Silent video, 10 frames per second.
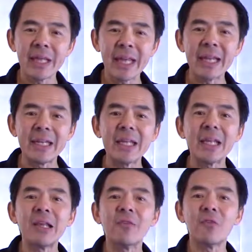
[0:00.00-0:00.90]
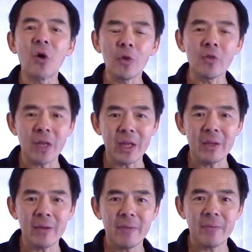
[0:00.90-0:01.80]
in evolving
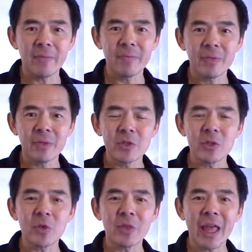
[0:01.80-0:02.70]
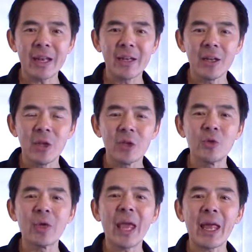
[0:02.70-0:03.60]
so that you
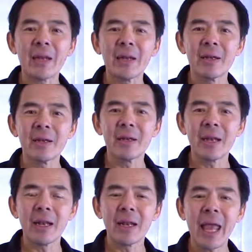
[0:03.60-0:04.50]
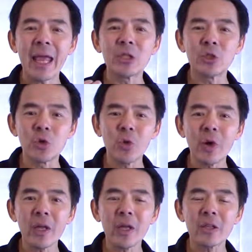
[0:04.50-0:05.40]
can
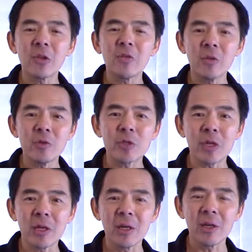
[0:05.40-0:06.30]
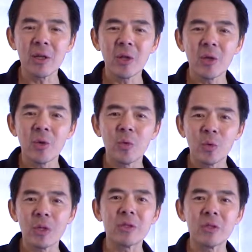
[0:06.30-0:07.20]
enjoy the future
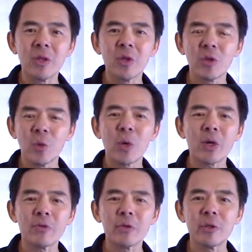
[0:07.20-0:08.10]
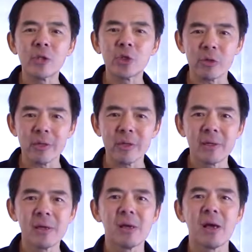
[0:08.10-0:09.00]
with your wonderful children.
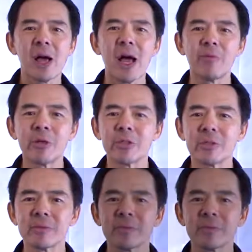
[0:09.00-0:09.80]
I'm Richard.